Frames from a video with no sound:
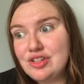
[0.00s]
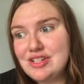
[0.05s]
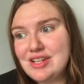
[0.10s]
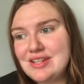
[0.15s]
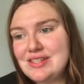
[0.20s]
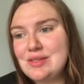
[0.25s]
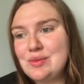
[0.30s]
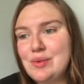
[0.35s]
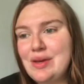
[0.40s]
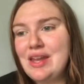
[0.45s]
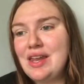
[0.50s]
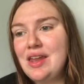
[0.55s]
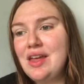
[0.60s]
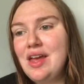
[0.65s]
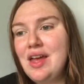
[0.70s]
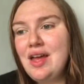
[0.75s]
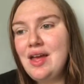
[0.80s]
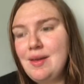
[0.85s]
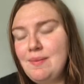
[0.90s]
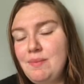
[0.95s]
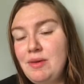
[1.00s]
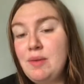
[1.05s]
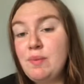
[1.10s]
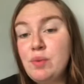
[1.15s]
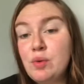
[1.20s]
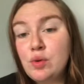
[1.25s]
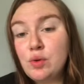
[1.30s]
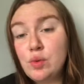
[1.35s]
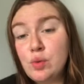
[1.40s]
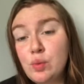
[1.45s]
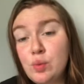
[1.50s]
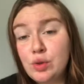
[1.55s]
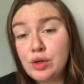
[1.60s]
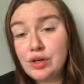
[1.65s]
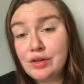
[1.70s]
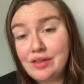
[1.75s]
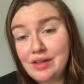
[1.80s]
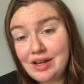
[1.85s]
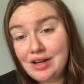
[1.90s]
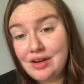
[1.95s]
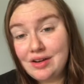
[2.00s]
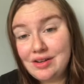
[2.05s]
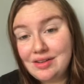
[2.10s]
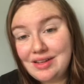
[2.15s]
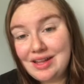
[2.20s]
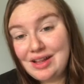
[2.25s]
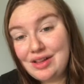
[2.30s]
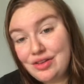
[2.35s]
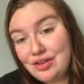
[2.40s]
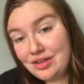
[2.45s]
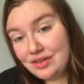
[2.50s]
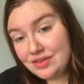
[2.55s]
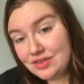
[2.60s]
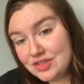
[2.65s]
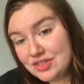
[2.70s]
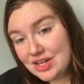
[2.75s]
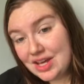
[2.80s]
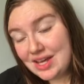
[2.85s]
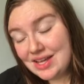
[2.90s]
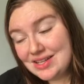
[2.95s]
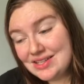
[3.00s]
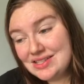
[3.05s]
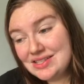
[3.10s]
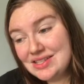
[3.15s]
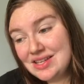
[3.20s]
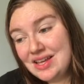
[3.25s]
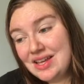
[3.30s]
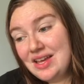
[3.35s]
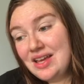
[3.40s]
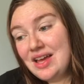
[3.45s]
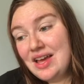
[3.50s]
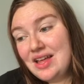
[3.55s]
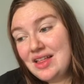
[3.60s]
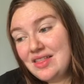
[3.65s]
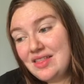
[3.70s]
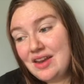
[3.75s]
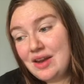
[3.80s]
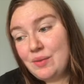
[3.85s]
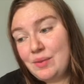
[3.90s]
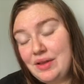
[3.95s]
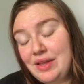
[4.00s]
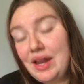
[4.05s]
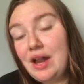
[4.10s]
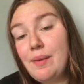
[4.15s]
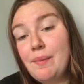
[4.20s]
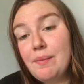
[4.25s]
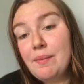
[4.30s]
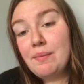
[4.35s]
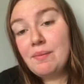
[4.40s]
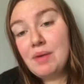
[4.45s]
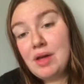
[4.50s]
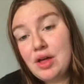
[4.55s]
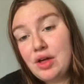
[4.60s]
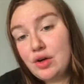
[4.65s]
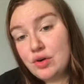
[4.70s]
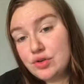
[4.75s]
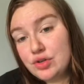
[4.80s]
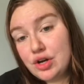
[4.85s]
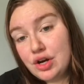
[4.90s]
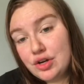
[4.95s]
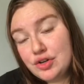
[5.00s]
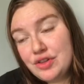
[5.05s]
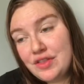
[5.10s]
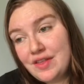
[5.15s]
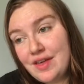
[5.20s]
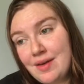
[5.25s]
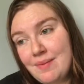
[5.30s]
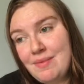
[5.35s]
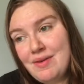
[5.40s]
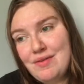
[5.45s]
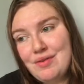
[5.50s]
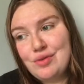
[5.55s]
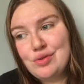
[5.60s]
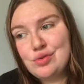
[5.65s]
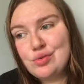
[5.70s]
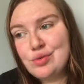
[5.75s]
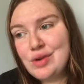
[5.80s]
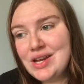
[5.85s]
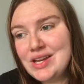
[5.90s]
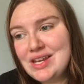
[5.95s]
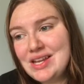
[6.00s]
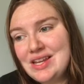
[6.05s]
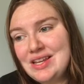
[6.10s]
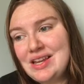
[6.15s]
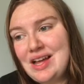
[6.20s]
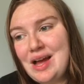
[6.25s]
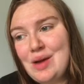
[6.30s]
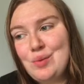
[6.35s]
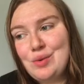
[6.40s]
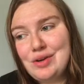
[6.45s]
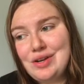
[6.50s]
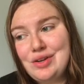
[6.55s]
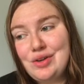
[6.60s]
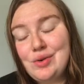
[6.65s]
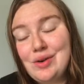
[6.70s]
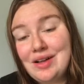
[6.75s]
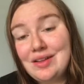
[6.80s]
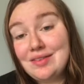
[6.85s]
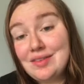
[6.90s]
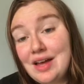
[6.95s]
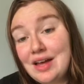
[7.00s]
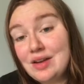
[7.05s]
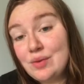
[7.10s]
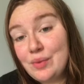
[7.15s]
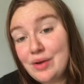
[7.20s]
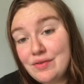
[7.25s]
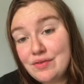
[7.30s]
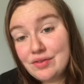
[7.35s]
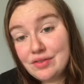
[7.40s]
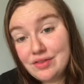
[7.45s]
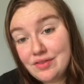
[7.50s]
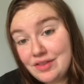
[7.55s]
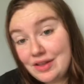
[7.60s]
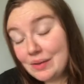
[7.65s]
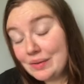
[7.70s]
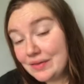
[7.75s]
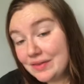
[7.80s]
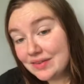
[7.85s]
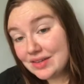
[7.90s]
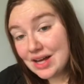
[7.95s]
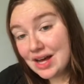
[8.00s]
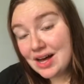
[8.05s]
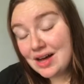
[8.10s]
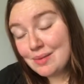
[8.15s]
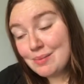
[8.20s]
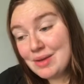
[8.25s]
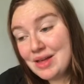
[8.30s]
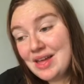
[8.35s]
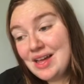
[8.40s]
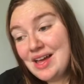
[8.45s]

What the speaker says: Just when people were there to like look at the sheds, then I would get up and go talk to them. If it was raining, I wouldn't go outside and wait for they would stop.